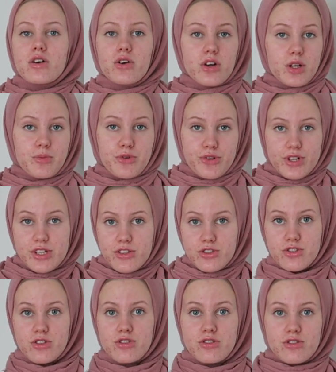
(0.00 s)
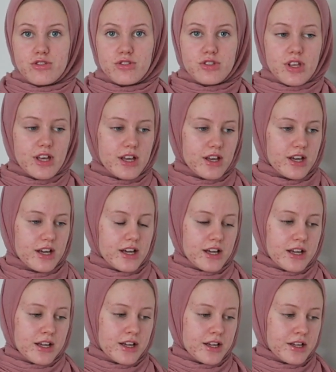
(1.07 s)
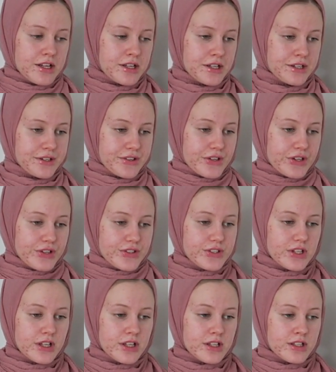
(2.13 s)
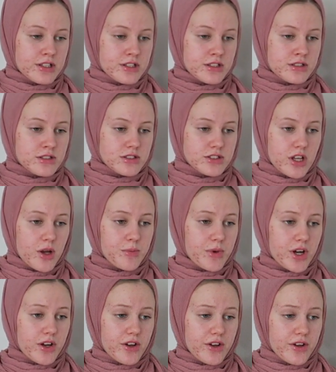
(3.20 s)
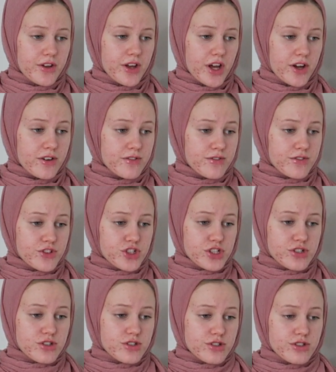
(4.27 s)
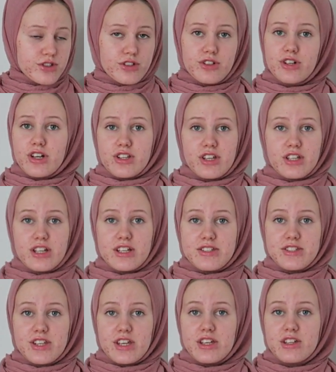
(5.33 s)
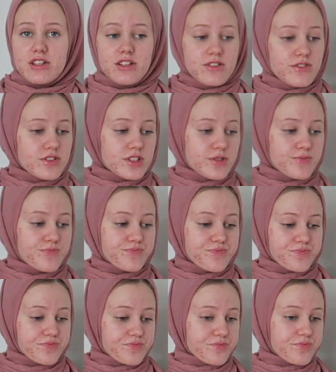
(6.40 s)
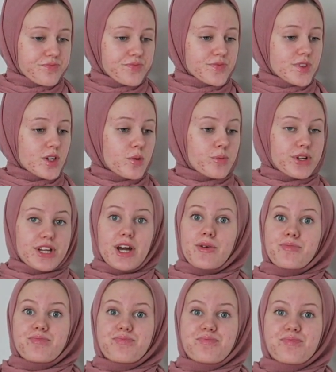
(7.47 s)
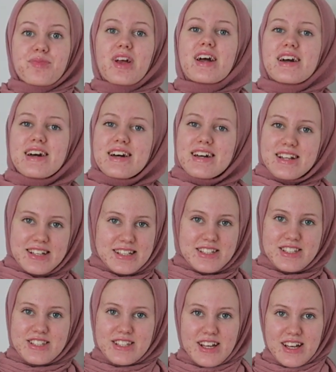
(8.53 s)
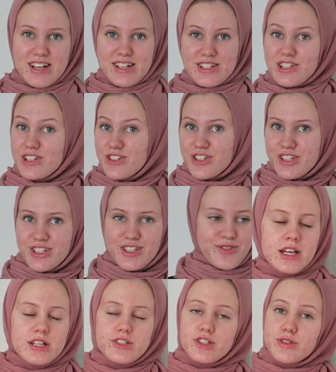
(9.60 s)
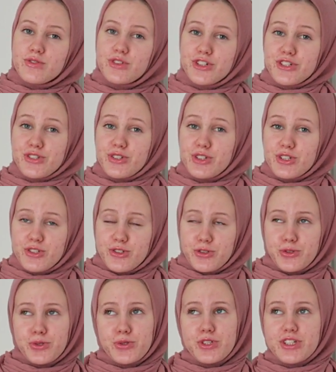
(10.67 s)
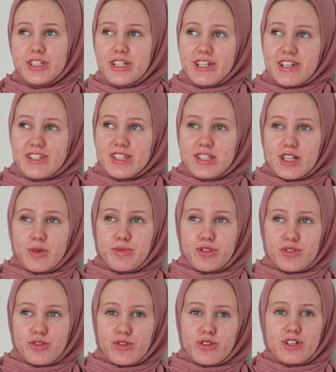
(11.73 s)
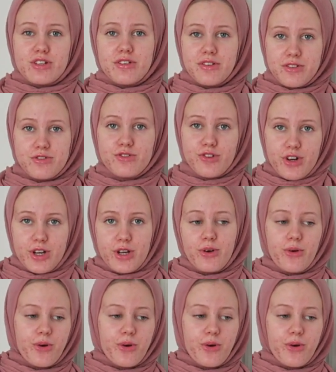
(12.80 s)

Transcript: collaborations, and then some I have just gotten as a gift. But yeah, let's start. So I'm first gonna show you the things that I'm not gonna try